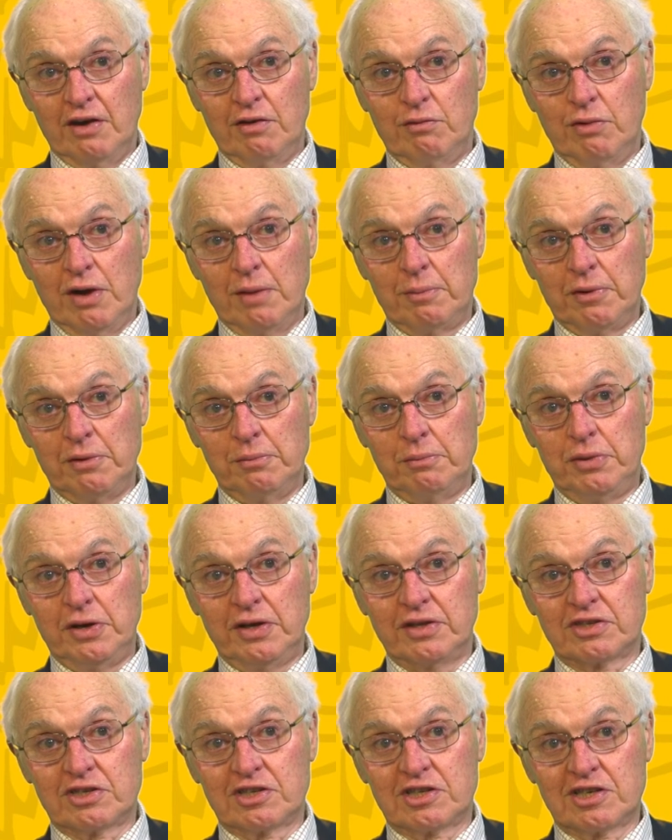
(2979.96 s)
weapon
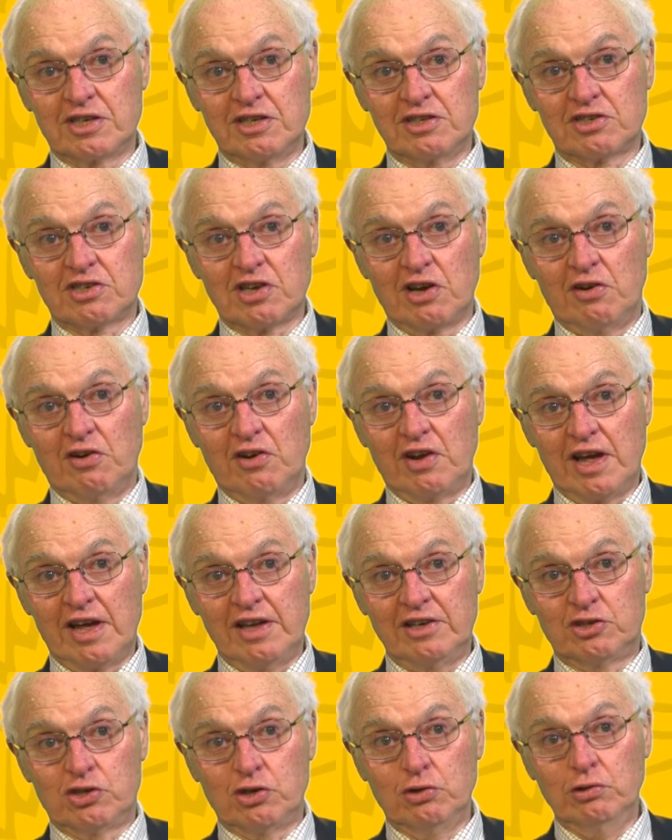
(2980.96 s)
pits and so on
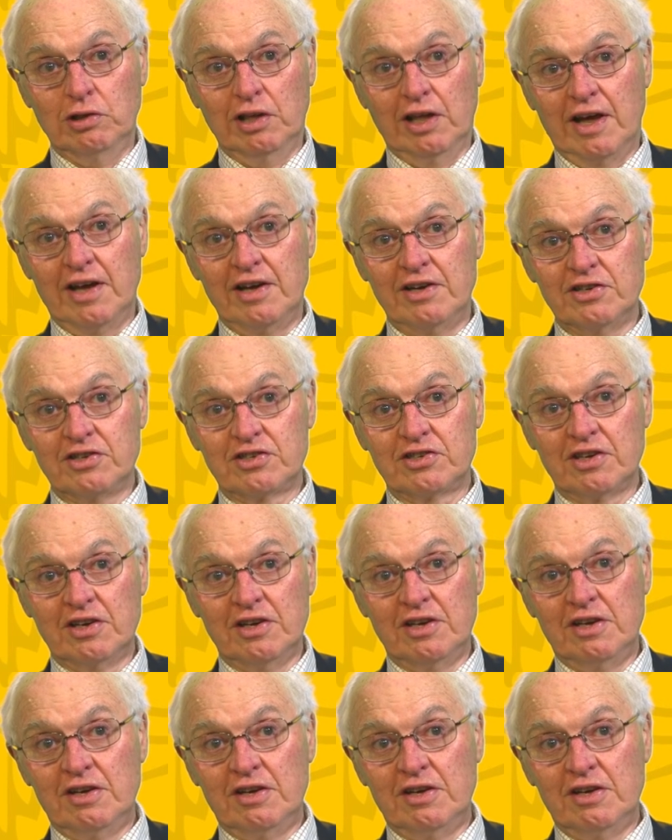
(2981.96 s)
had two layers